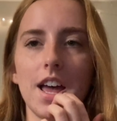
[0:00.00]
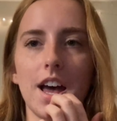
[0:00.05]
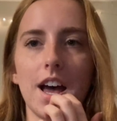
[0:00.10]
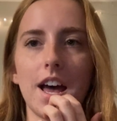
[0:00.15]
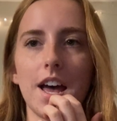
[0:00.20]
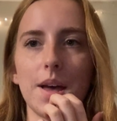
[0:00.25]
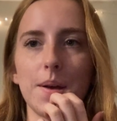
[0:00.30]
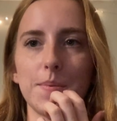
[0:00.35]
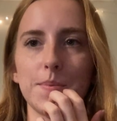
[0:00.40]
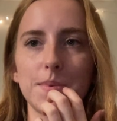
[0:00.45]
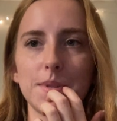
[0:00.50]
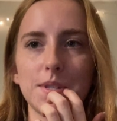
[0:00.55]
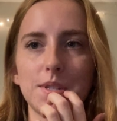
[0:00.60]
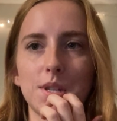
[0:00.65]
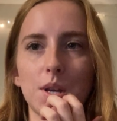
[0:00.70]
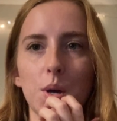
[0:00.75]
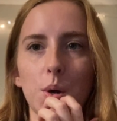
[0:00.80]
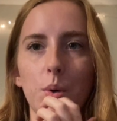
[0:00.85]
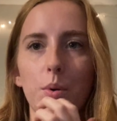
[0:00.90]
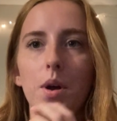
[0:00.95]

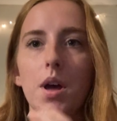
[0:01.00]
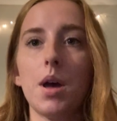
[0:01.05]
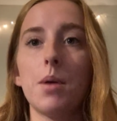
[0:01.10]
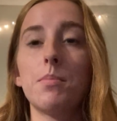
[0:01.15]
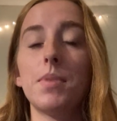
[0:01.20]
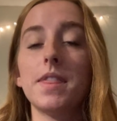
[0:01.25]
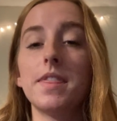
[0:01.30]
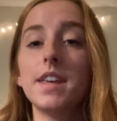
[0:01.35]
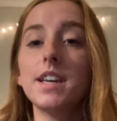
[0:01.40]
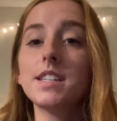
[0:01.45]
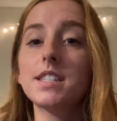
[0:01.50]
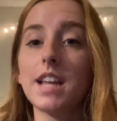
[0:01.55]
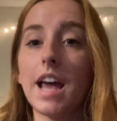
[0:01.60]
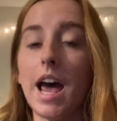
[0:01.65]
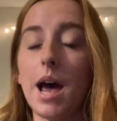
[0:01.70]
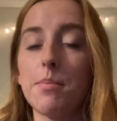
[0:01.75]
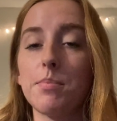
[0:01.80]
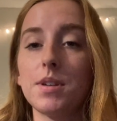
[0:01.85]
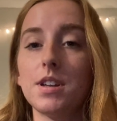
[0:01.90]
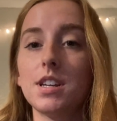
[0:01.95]
But this
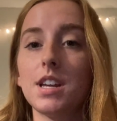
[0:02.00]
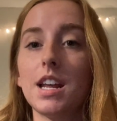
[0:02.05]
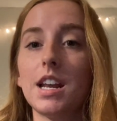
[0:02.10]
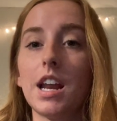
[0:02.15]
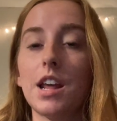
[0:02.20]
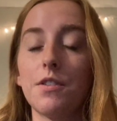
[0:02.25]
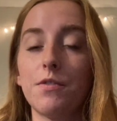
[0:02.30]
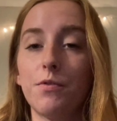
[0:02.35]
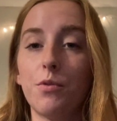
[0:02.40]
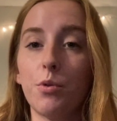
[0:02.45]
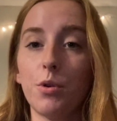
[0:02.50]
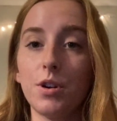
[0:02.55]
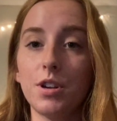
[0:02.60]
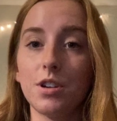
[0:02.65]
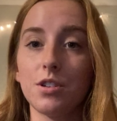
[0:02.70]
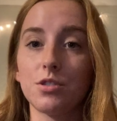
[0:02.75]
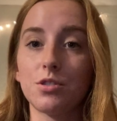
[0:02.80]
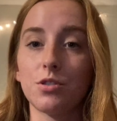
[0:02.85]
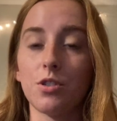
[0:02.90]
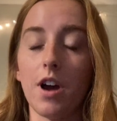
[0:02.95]
happened in a
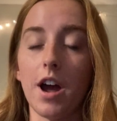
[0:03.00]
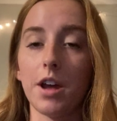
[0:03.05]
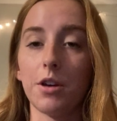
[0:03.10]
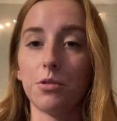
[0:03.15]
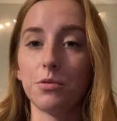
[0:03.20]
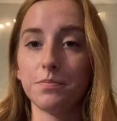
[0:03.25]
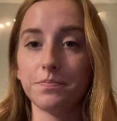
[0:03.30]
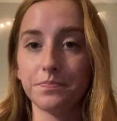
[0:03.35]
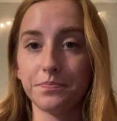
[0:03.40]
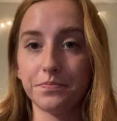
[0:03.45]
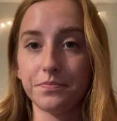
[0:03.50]
4-year trial,